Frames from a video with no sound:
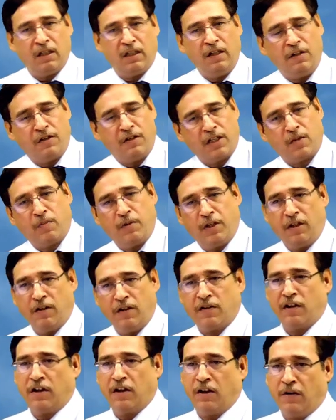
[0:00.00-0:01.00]
interest-bearing
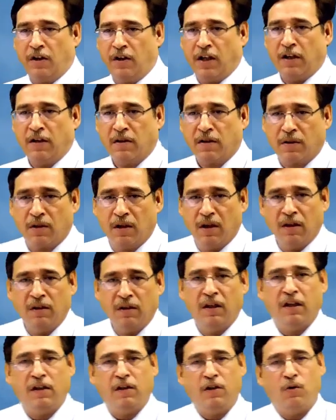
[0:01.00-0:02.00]
securities,
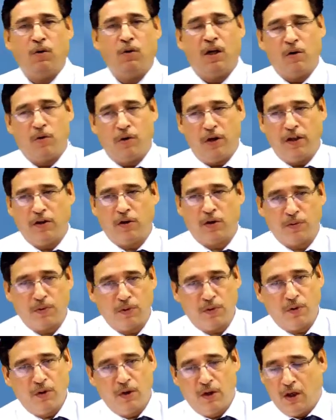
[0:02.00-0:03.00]
then you are going to
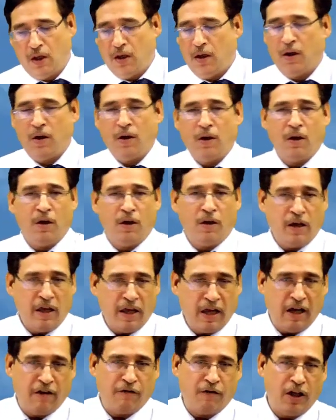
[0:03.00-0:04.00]

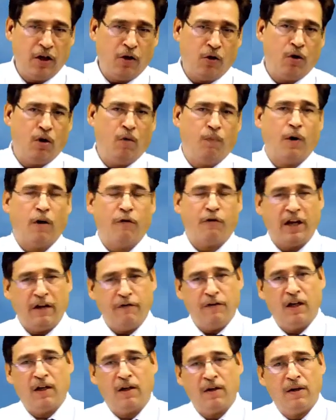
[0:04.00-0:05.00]
have a hope of
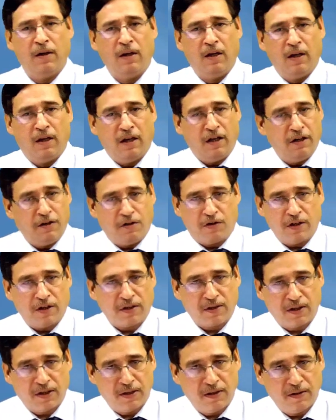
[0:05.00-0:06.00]
having
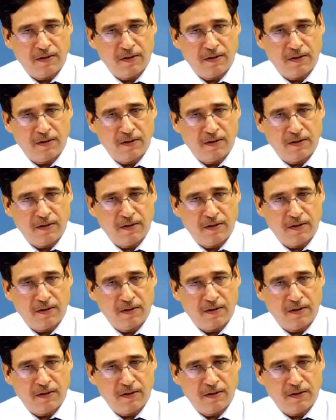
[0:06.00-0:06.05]
interest.